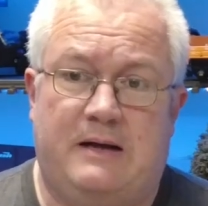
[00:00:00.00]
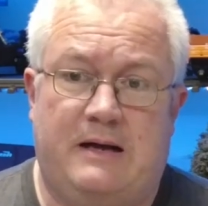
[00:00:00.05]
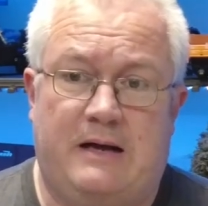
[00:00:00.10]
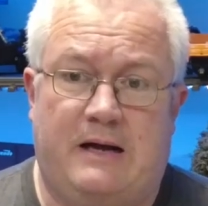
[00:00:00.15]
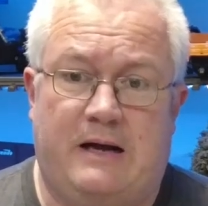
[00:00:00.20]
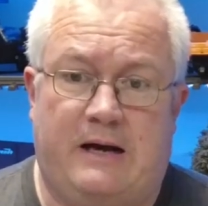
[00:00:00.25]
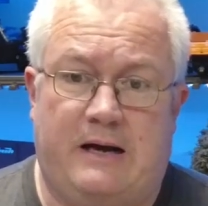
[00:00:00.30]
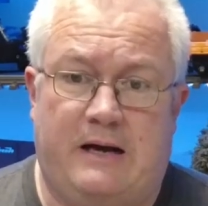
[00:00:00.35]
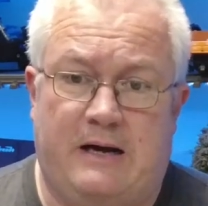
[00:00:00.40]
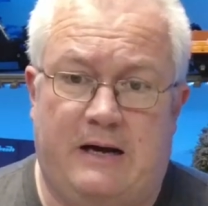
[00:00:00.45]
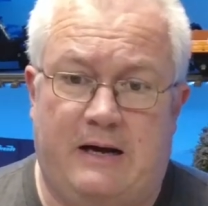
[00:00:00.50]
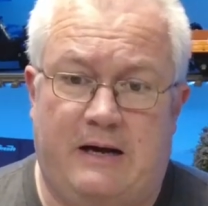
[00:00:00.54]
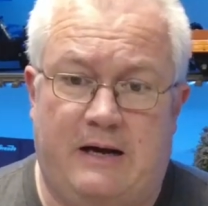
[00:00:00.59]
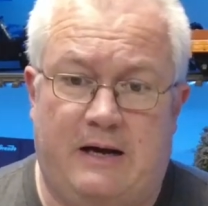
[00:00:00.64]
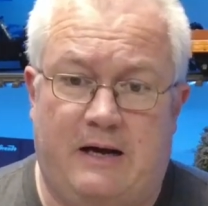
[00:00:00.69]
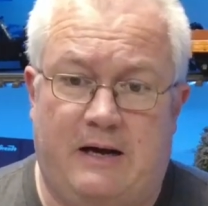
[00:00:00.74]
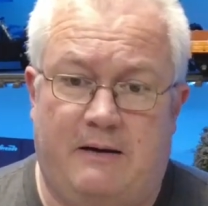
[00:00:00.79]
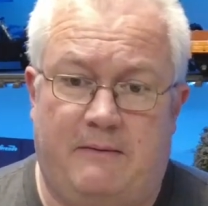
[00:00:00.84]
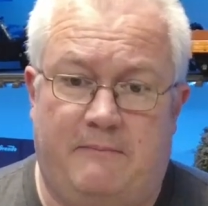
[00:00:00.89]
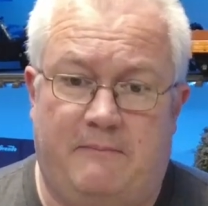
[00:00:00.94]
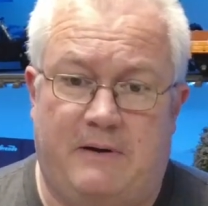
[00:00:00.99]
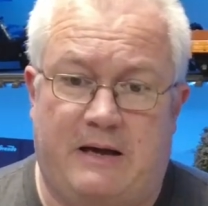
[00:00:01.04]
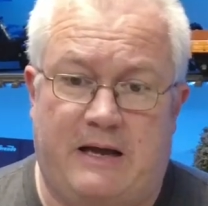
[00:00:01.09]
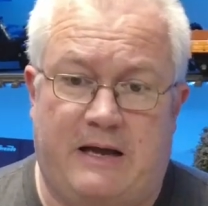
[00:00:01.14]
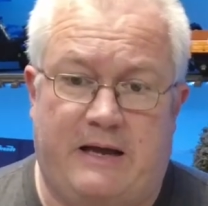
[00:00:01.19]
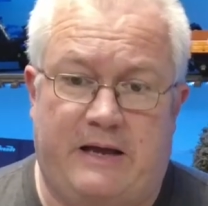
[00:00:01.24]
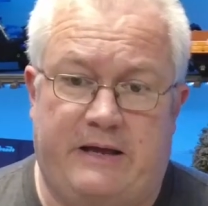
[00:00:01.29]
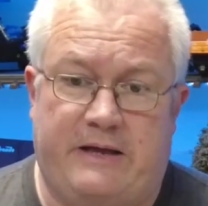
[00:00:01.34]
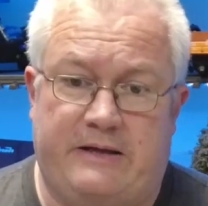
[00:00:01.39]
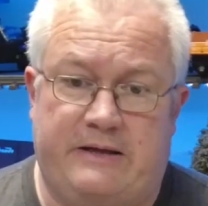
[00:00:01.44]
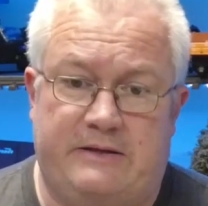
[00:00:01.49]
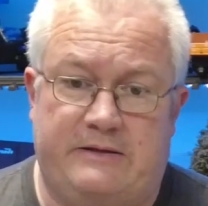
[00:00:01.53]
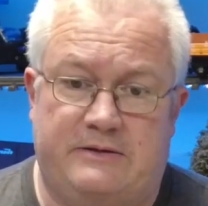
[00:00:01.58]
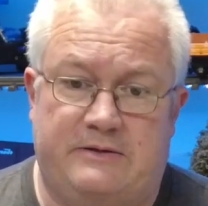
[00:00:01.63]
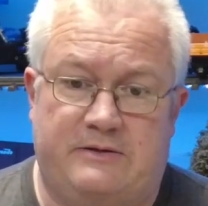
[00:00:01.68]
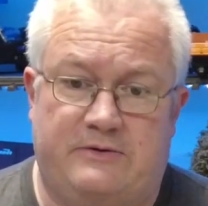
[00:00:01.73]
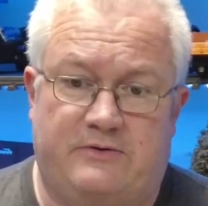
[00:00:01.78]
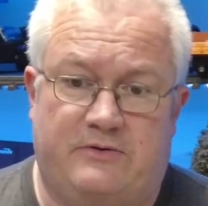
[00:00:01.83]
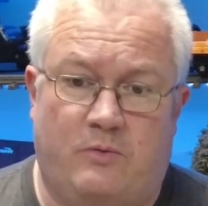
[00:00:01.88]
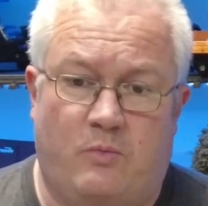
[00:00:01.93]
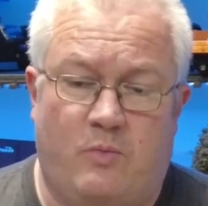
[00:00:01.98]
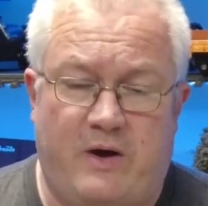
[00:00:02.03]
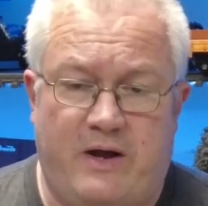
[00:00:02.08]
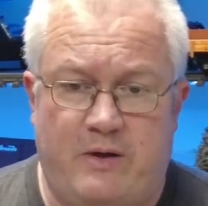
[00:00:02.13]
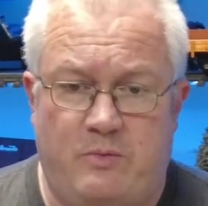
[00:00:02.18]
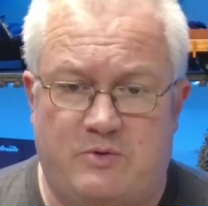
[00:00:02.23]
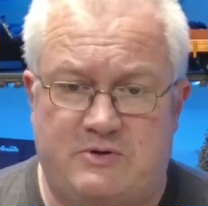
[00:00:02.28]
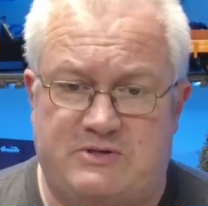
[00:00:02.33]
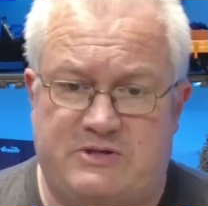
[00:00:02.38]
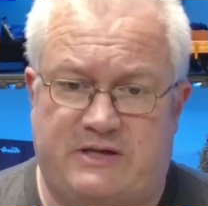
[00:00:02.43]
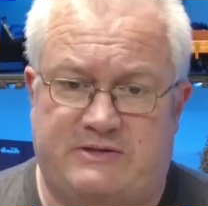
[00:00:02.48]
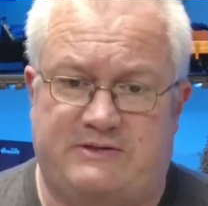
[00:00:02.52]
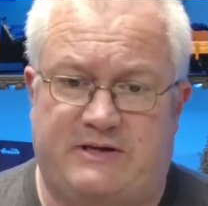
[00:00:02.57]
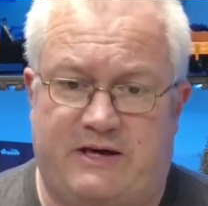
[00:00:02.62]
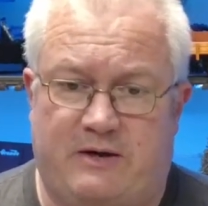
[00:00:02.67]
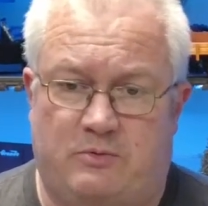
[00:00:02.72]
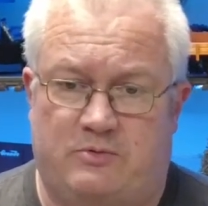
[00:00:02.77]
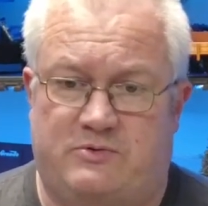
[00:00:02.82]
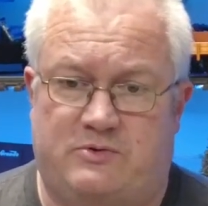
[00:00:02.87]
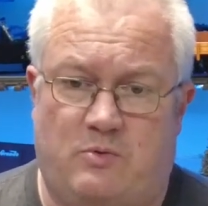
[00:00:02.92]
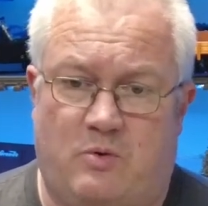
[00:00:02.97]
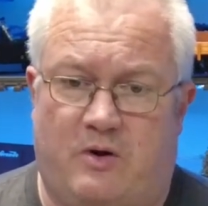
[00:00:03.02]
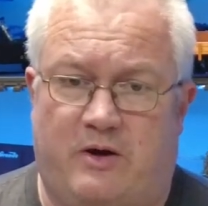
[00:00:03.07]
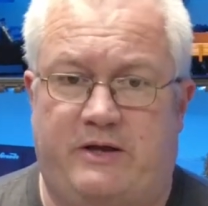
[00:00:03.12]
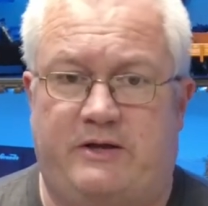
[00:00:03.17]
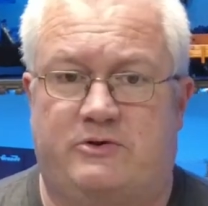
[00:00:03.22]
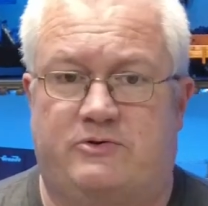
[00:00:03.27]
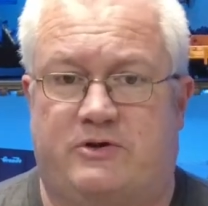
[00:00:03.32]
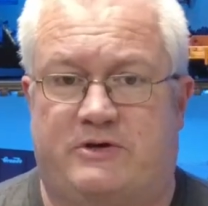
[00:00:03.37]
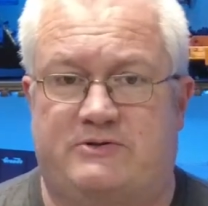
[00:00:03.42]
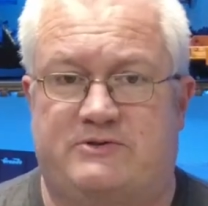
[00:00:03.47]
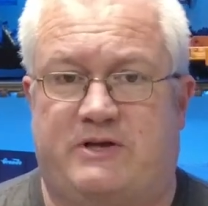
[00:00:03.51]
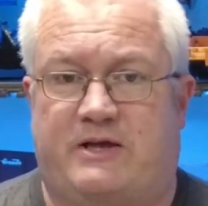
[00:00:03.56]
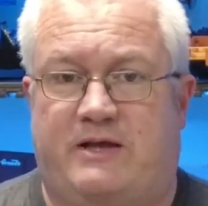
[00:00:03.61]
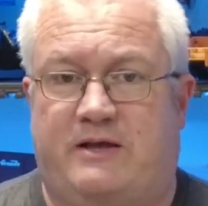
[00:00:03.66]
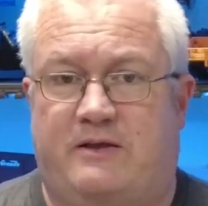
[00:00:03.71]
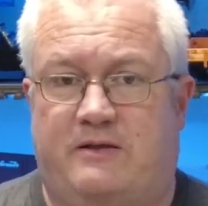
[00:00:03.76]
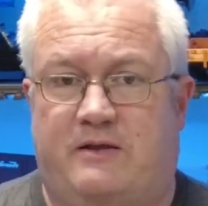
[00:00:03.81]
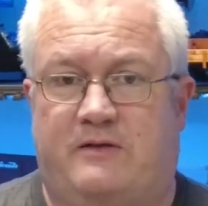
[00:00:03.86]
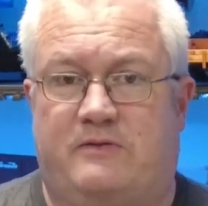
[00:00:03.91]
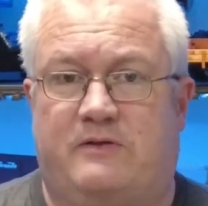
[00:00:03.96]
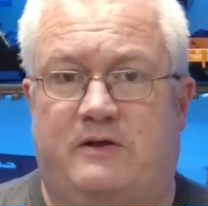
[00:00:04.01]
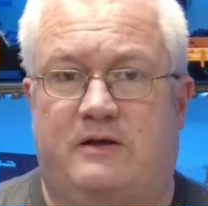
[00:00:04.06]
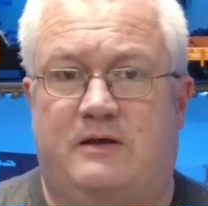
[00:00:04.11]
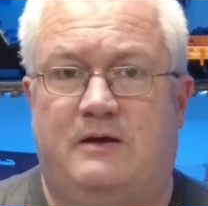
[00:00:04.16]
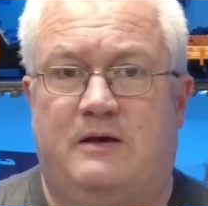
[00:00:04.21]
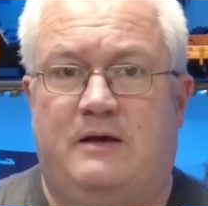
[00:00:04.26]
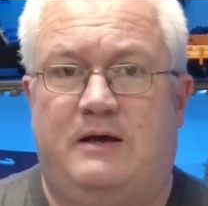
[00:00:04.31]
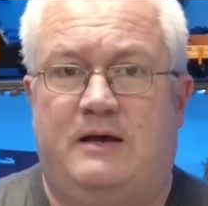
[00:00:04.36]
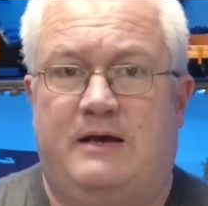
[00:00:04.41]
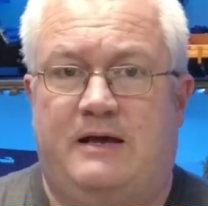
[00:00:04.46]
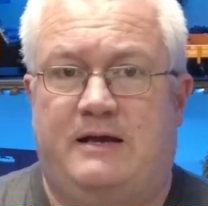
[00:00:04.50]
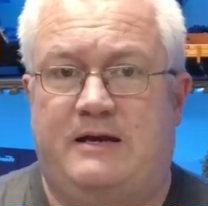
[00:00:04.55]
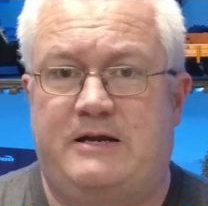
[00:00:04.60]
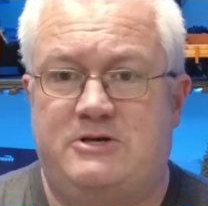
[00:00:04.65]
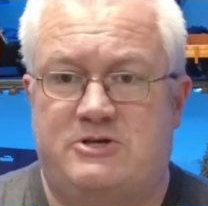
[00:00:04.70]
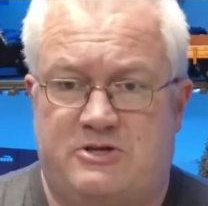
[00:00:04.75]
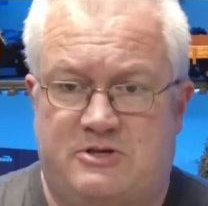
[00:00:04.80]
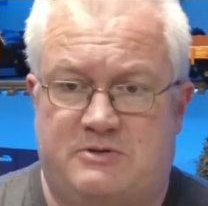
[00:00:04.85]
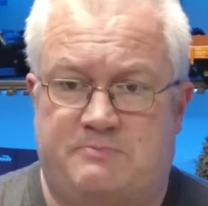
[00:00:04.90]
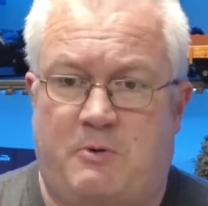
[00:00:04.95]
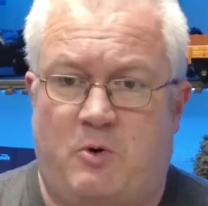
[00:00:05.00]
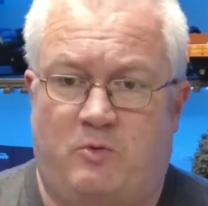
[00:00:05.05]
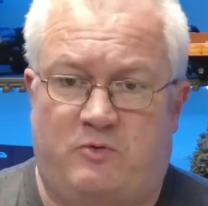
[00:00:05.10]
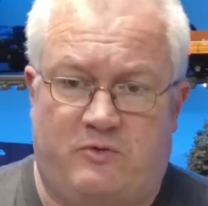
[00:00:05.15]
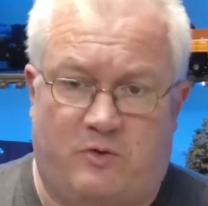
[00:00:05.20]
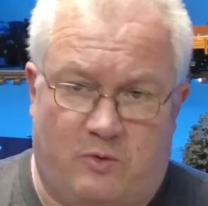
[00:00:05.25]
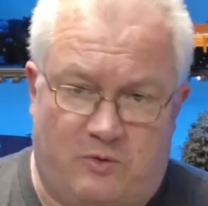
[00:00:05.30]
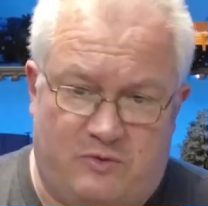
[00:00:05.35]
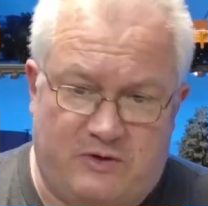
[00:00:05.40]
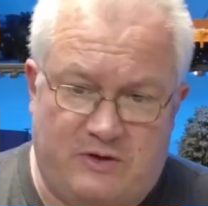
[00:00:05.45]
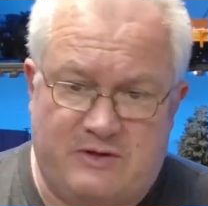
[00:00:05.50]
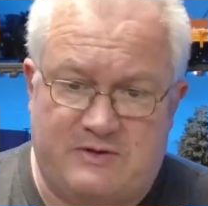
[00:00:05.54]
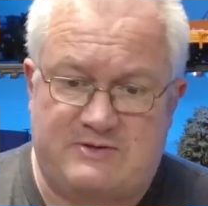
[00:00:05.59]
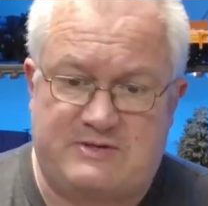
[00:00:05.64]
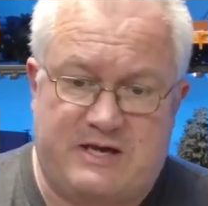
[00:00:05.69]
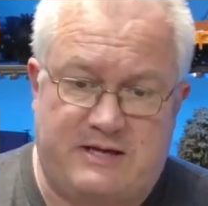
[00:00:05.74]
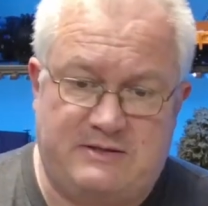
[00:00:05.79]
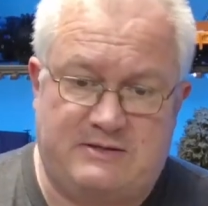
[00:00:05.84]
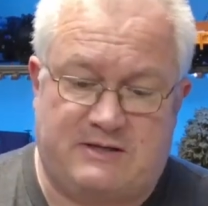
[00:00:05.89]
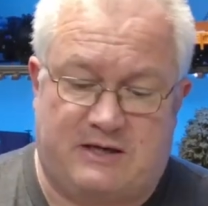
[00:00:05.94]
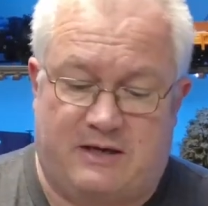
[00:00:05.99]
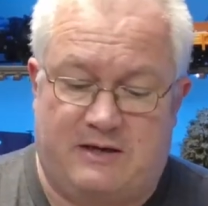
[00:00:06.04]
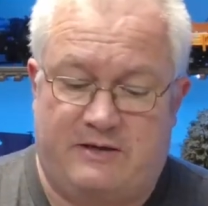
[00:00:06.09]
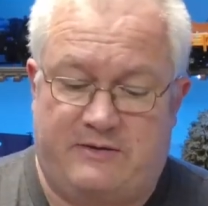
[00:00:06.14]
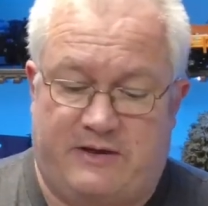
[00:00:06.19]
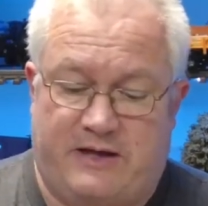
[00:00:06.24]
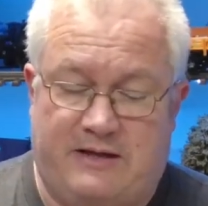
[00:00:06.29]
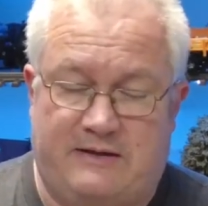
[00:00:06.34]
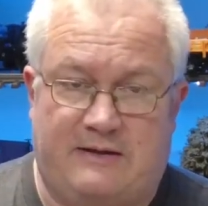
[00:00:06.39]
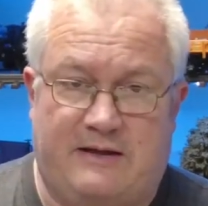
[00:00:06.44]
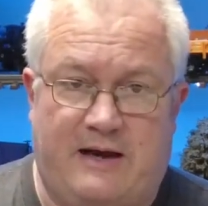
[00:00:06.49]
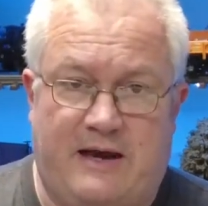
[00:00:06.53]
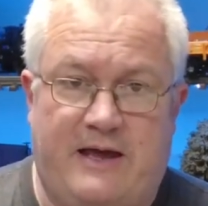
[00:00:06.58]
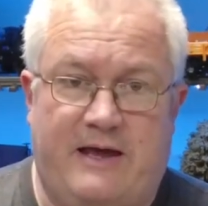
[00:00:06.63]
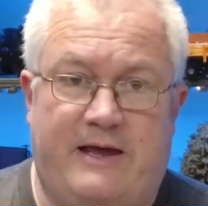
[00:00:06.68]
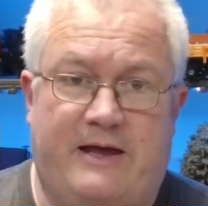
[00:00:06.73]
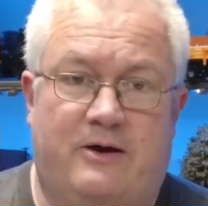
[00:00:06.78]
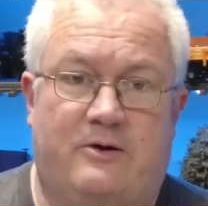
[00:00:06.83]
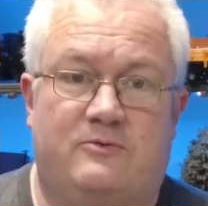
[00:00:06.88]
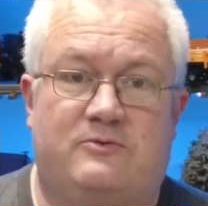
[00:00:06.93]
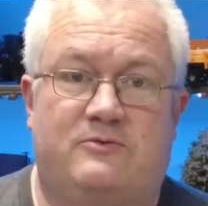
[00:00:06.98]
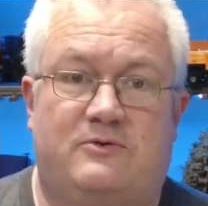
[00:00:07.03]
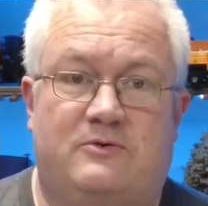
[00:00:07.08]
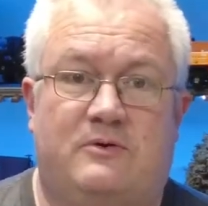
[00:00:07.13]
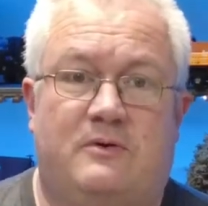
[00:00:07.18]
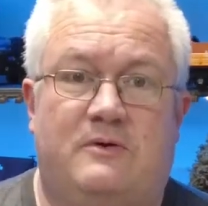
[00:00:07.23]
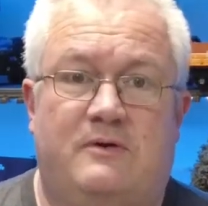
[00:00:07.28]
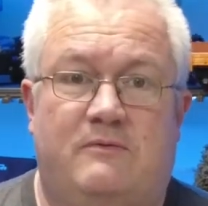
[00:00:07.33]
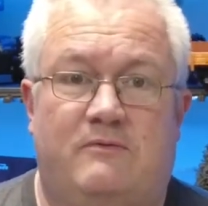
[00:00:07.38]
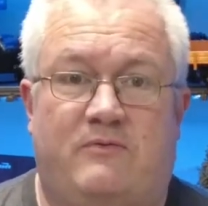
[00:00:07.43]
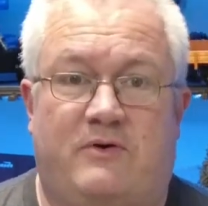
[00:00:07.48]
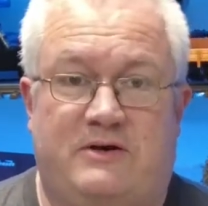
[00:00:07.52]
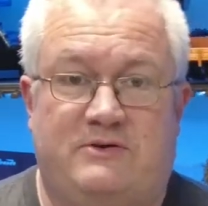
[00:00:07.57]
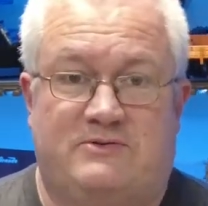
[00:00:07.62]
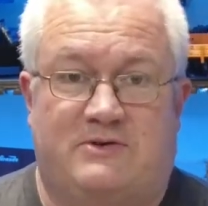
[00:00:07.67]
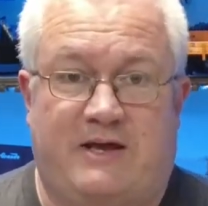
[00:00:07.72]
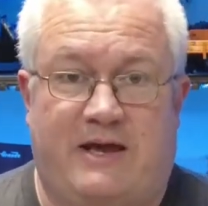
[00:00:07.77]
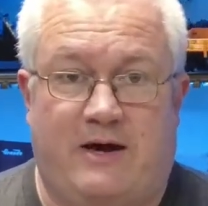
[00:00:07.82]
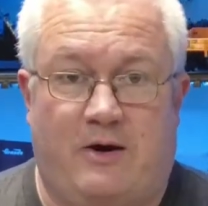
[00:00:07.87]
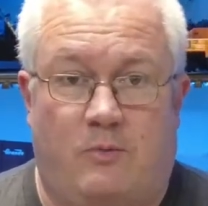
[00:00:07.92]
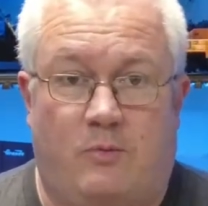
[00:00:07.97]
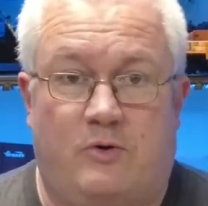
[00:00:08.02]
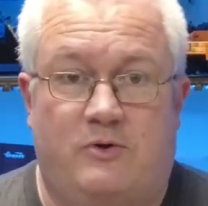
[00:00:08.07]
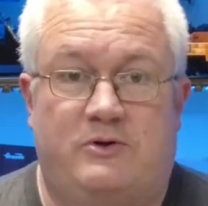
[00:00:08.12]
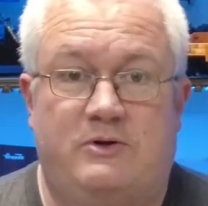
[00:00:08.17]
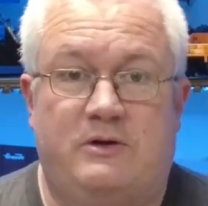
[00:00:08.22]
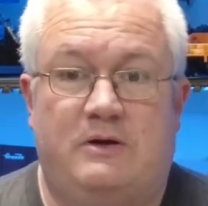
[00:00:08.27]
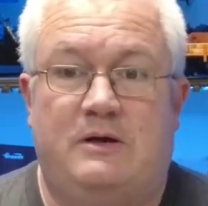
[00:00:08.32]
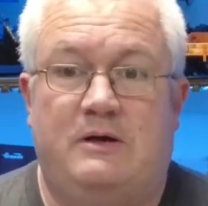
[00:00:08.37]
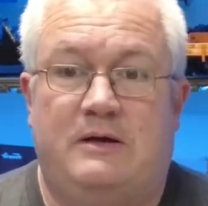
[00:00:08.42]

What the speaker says: And the way it was set out was quite interesting in that in each of the sports halls, in the centre they had the layouts facing outward,